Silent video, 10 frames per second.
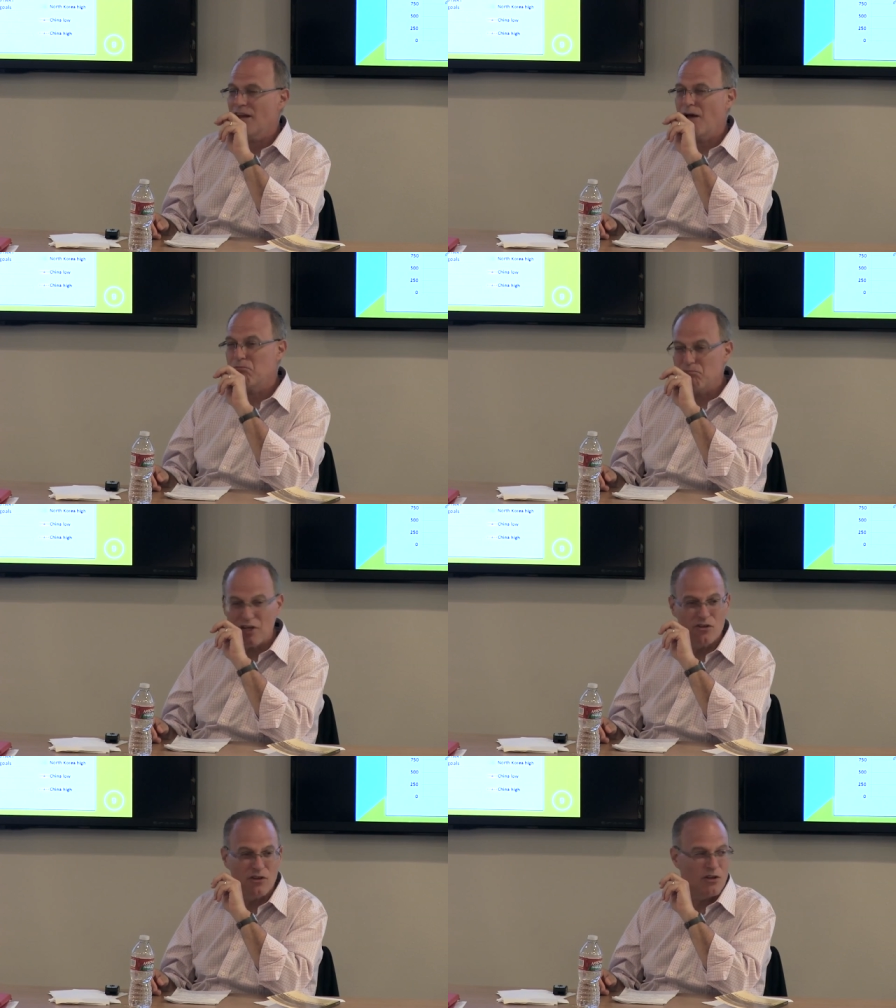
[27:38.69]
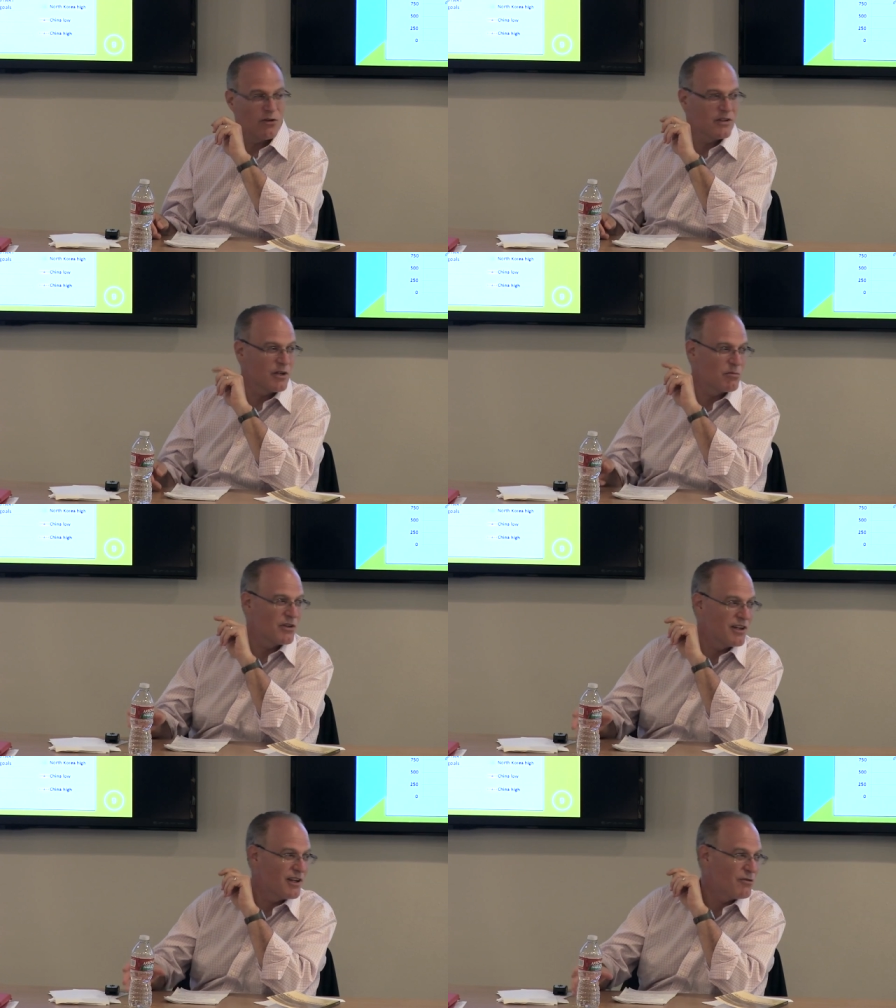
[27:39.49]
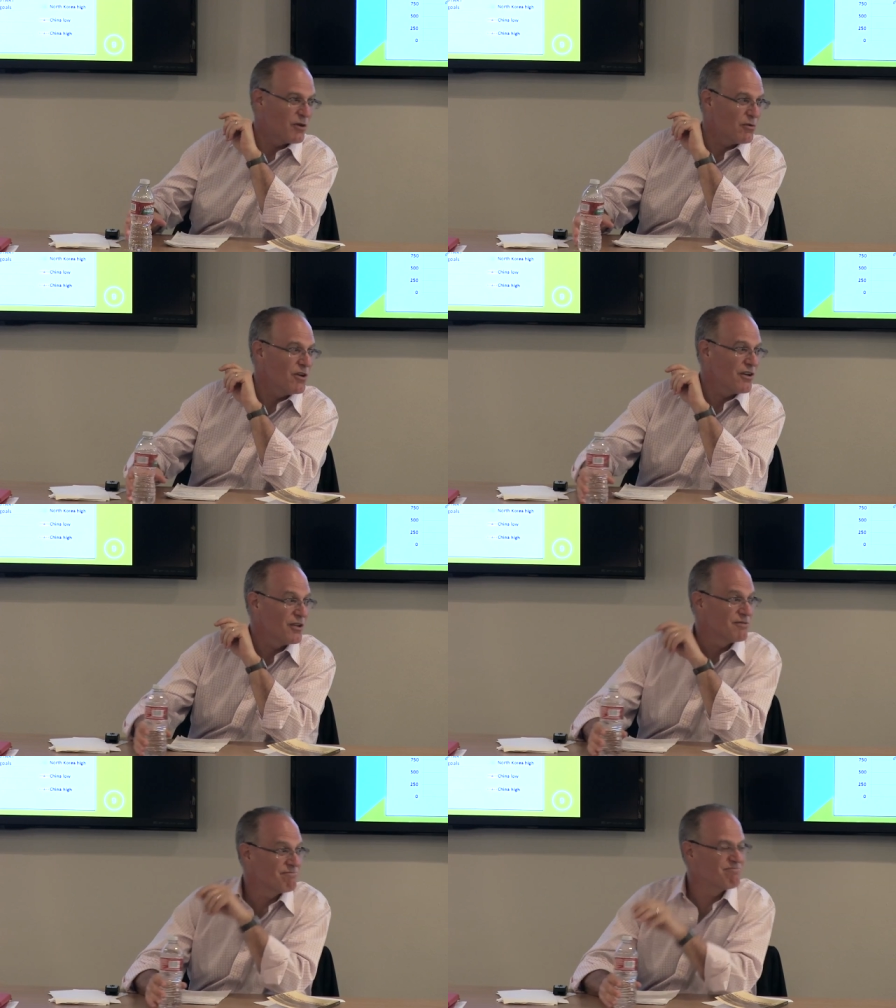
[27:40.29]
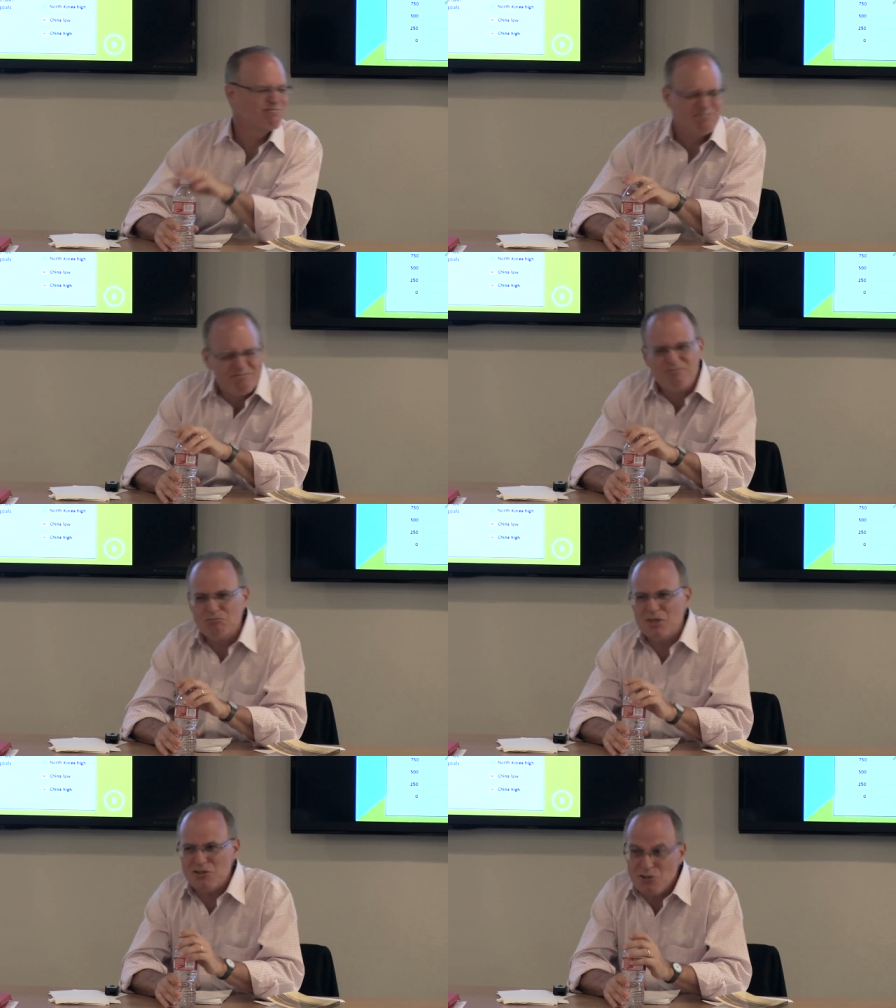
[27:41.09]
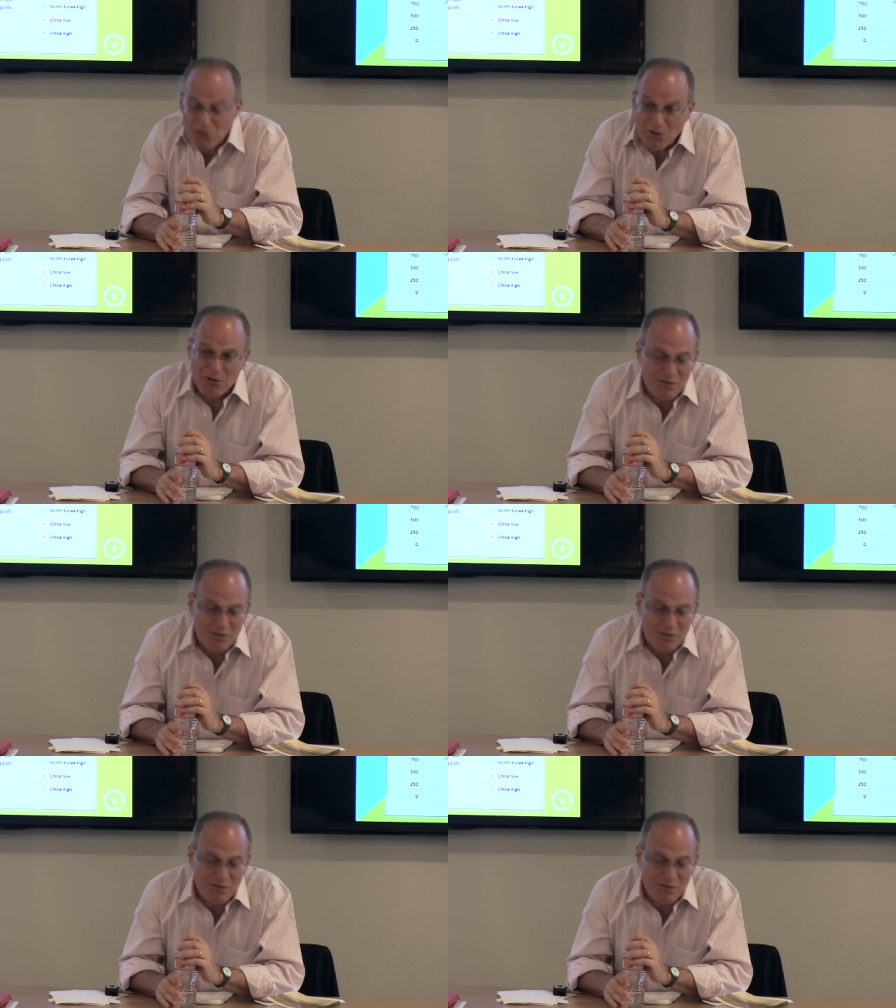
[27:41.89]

I bet you the only number they'd ever agree on zero.